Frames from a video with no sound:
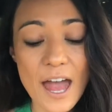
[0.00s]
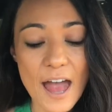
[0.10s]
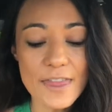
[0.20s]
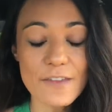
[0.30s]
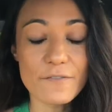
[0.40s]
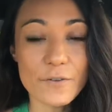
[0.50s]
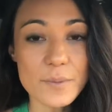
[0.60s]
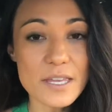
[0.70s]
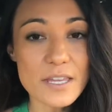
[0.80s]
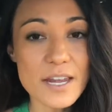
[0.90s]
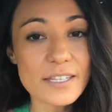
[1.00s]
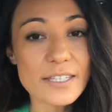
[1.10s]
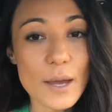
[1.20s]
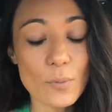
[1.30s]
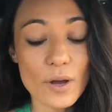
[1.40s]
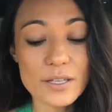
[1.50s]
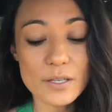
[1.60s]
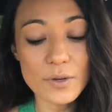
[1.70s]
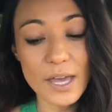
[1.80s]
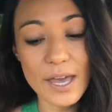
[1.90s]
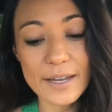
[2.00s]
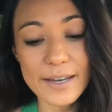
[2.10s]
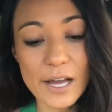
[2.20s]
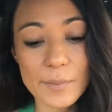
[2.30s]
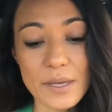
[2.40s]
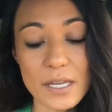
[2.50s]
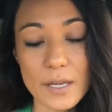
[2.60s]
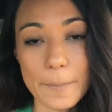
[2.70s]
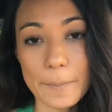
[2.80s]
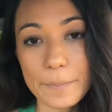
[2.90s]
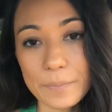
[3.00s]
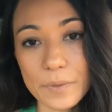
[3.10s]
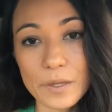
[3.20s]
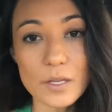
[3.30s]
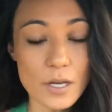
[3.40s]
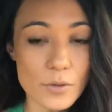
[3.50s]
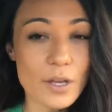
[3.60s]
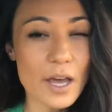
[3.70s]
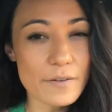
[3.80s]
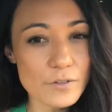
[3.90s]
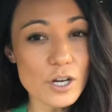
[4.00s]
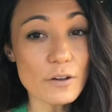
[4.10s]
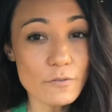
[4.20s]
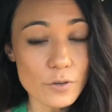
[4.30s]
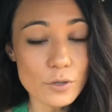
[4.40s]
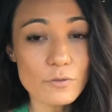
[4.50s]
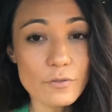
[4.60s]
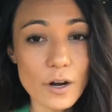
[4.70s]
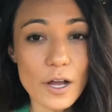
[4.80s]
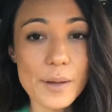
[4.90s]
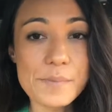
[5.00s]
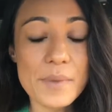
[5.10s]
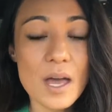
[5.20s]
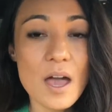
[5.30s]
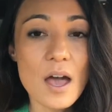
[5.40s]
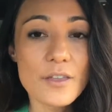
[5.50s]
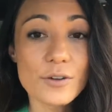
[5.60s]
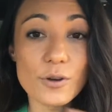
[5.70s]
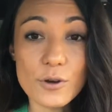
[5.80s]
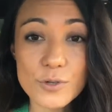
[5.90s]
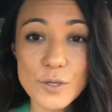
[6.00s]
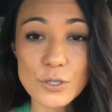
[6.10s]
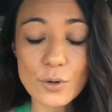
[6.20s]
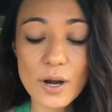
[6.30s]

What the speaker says: And then for me, the next step was, okay, now I'm eating, you know, the kind of junk food from the grocery store.